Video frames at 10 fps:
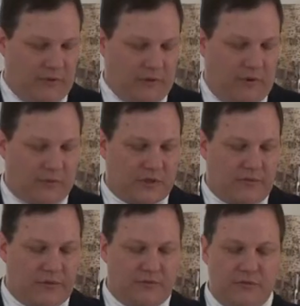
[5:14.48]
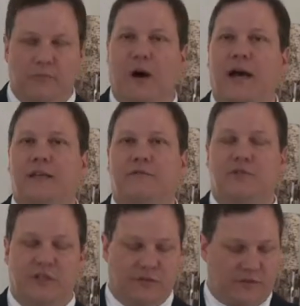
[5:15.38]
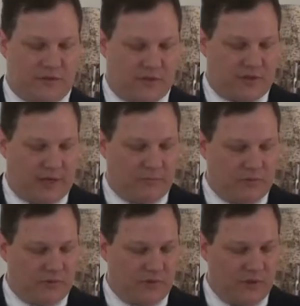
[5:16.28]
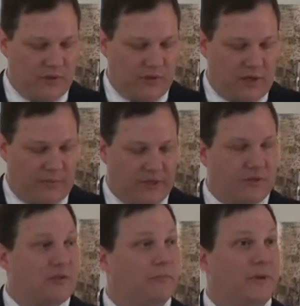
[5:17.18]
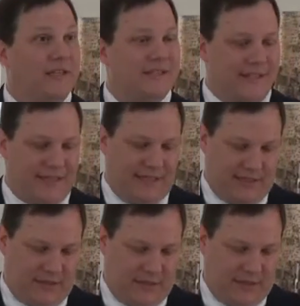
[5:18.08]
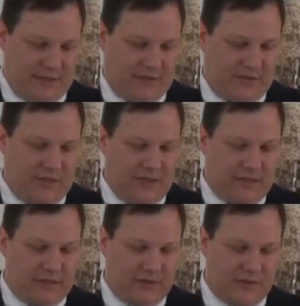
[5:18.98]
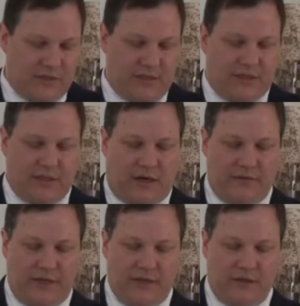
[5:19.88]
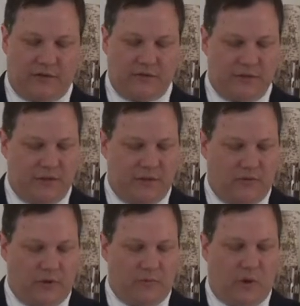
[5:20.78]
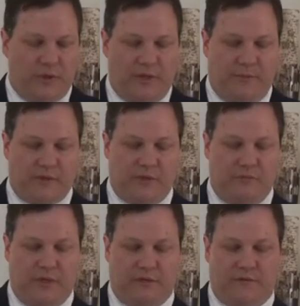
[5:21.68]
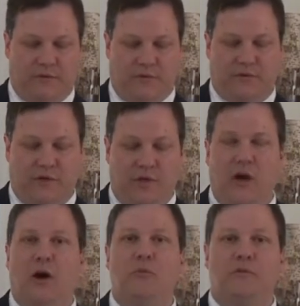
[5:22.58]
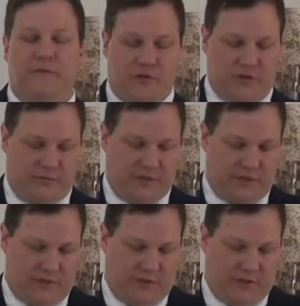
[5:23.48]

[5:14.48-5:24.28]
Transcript: I wonder what was going through the mind of Jesus' disciples coming to the big city, seeing the city on the hill. What a moment that must have been for those humble fishermen.